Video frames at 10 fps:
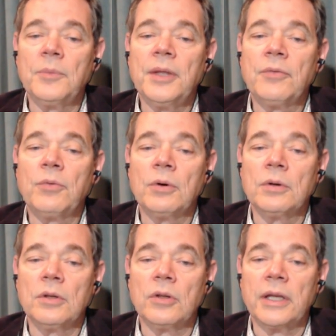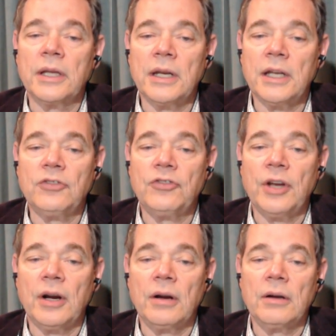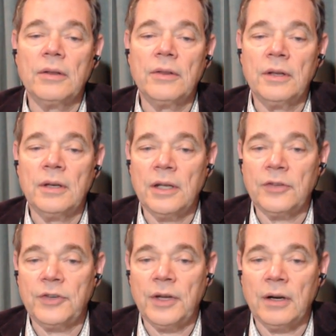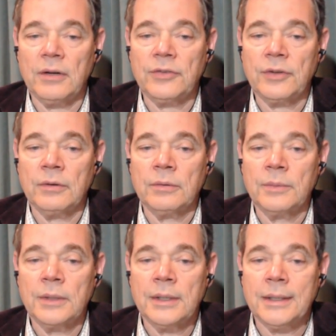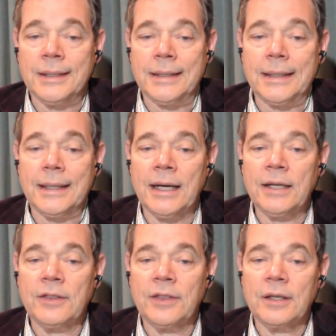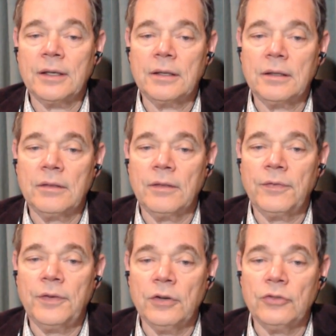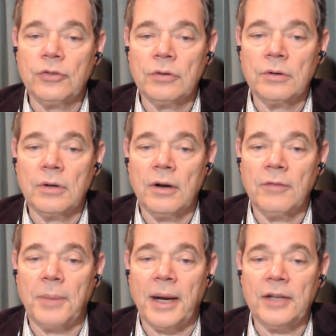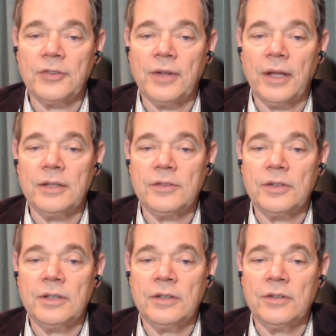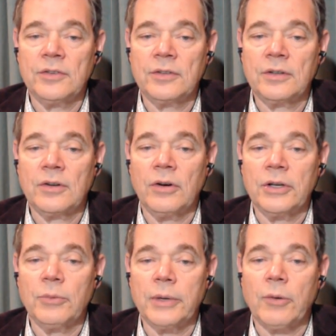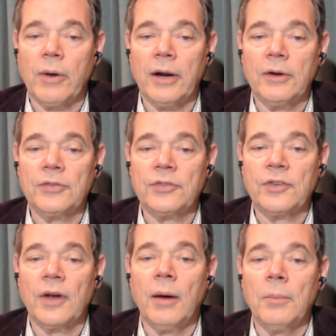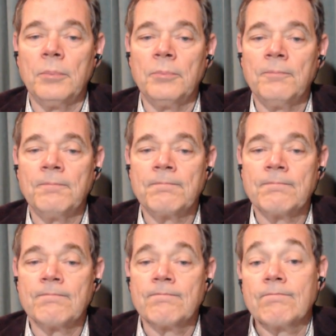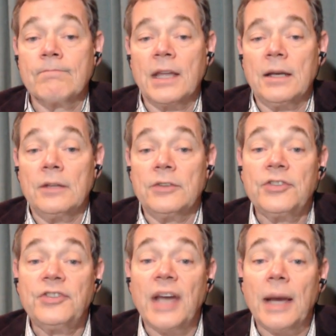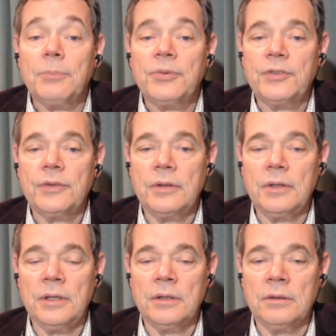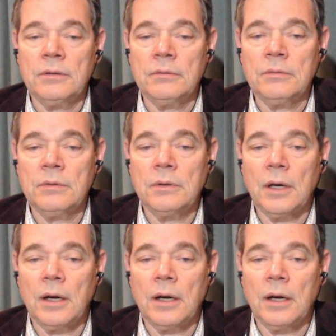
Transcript: if we're looking at HDR than SDR. So I think the future of bias lights is going to require some steps in